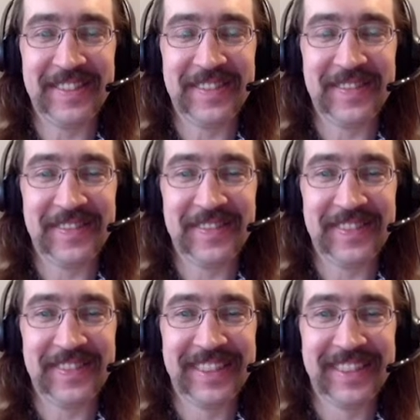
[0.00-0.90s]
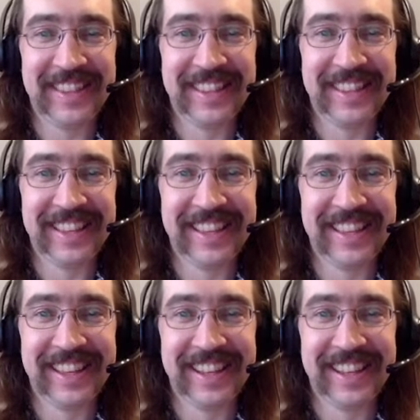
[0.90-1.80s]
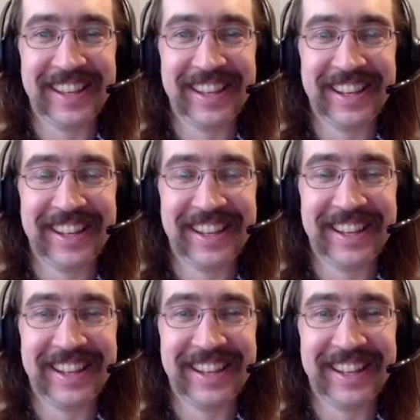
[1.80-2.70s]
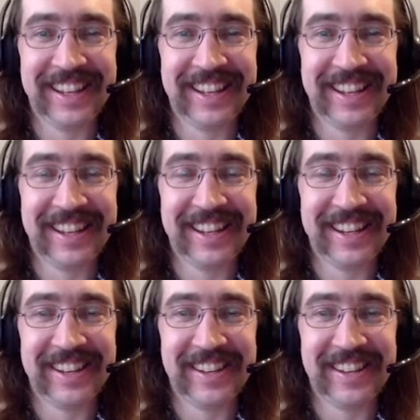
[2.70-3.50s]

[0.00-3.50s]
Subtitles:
(silent)